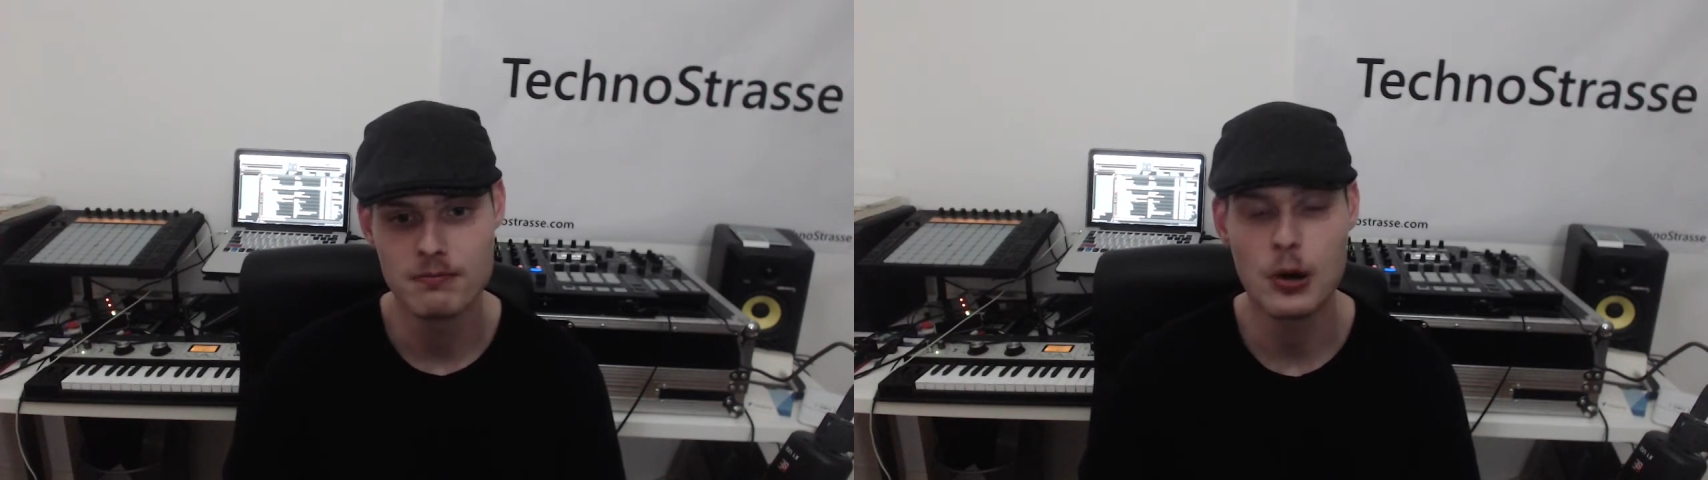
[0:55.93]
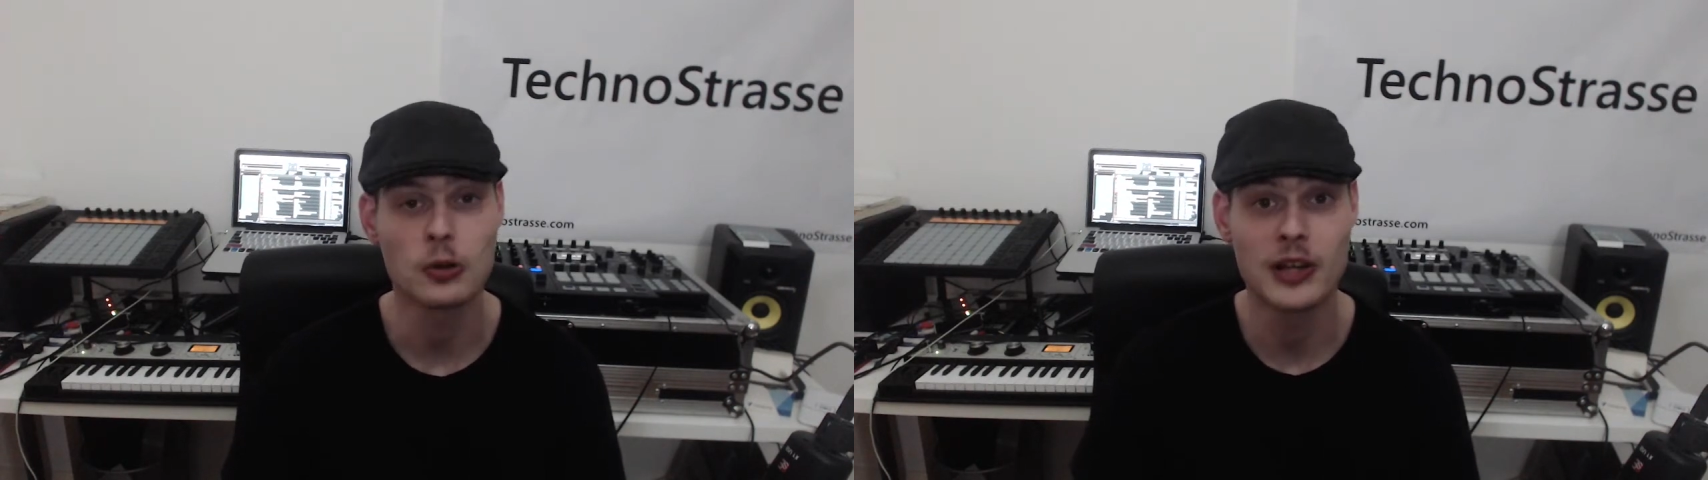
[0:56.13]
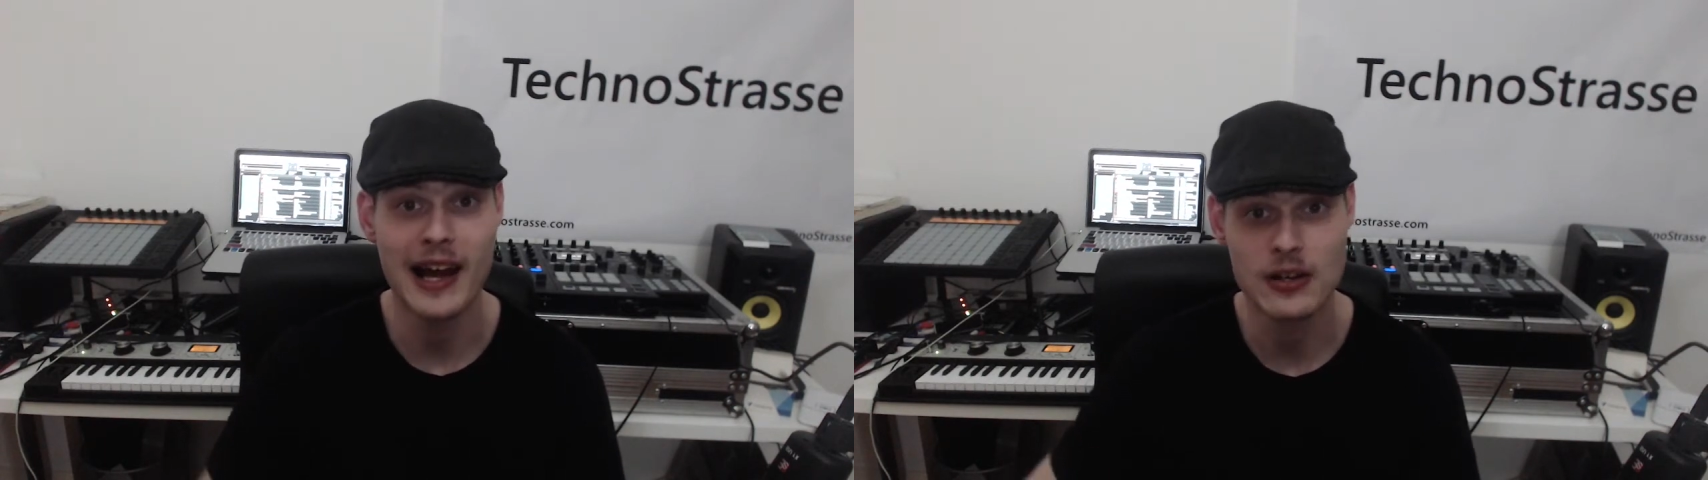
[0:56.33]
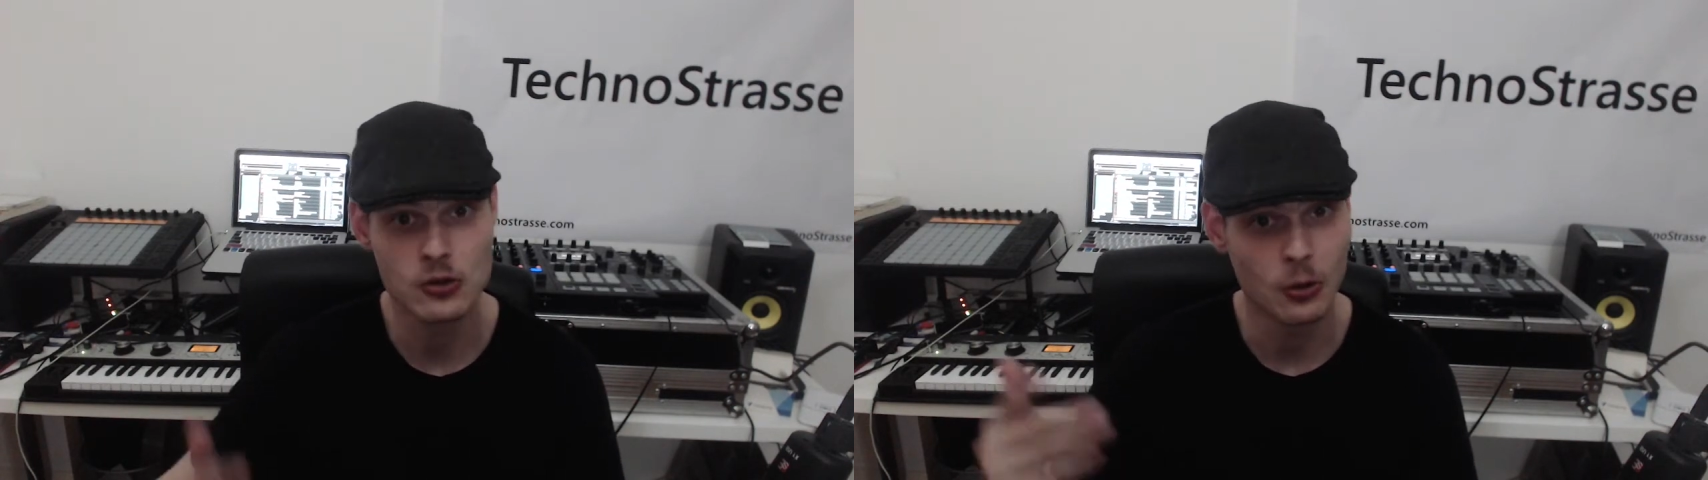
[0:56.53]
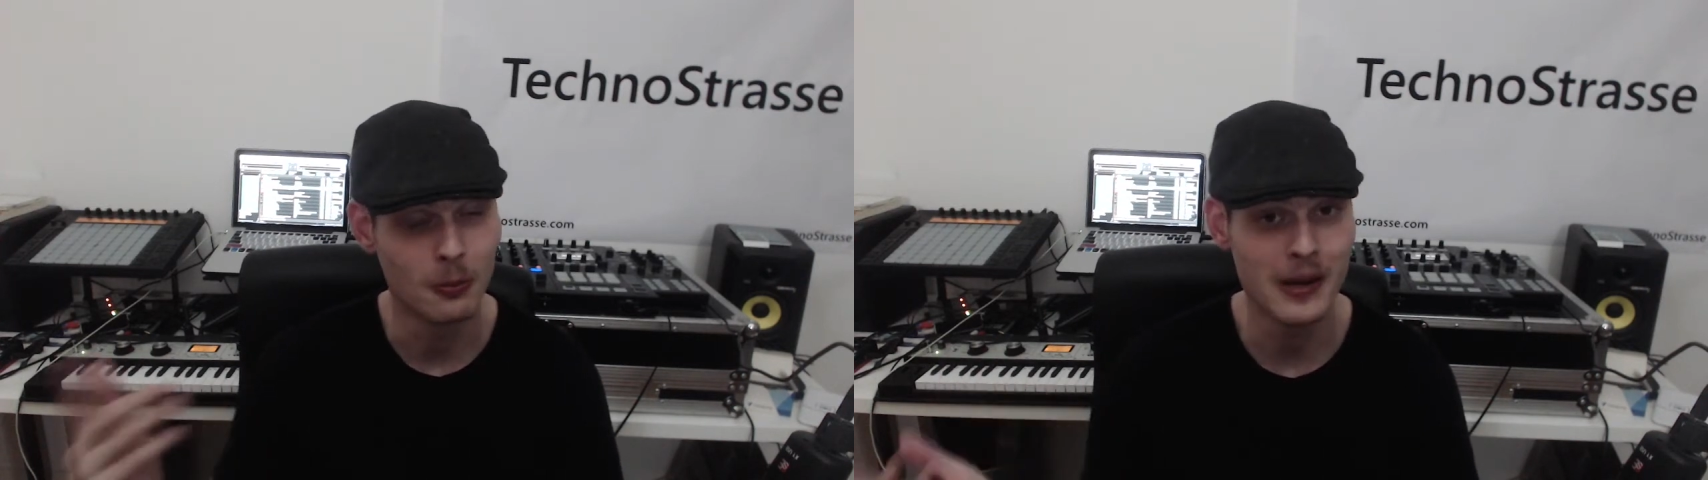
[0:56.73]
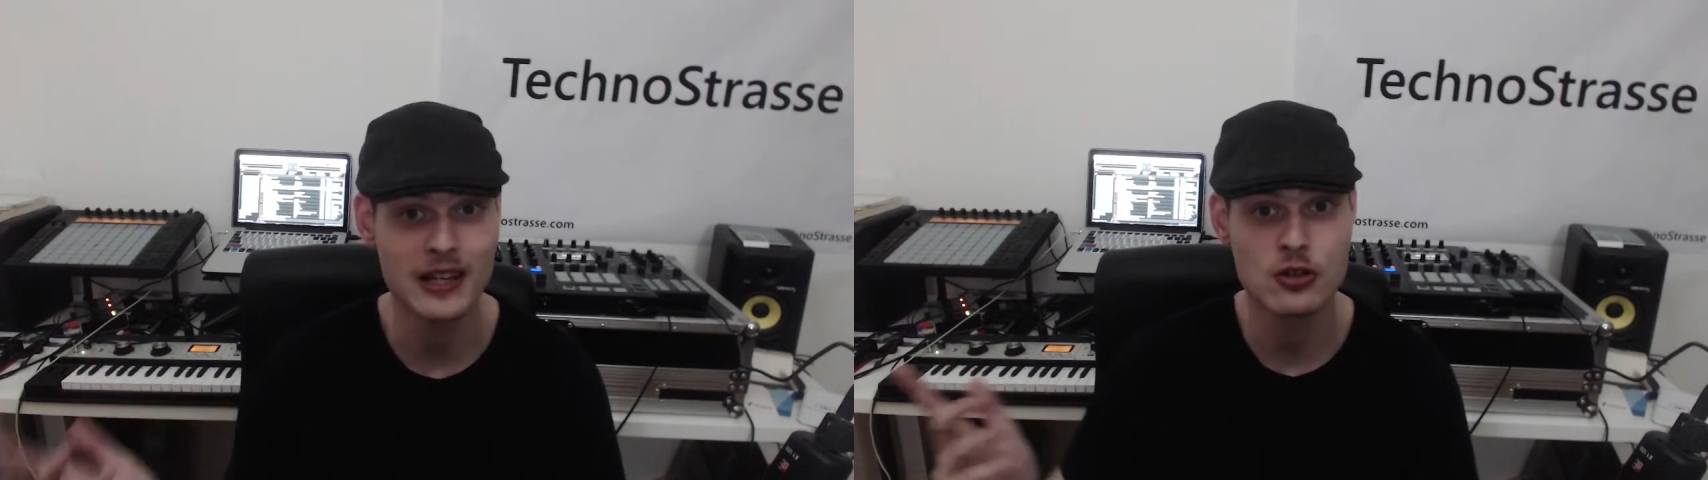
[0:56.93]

podcast or mix